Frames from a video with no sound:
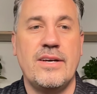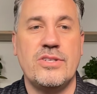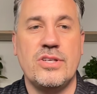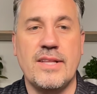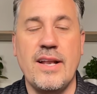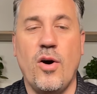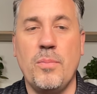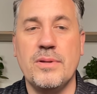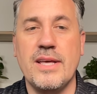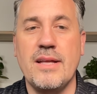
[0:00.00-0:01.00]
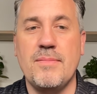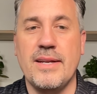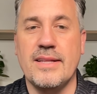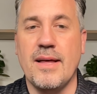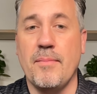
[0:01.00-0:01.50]
She then openly
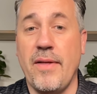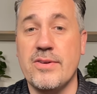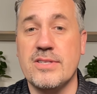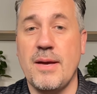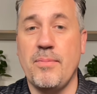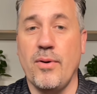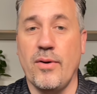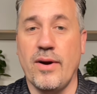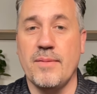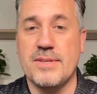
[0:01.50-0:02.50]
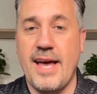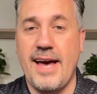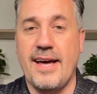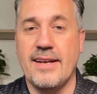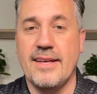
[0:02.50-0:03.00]
admitted that Mother's Day programs
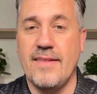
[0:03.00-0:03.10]
had,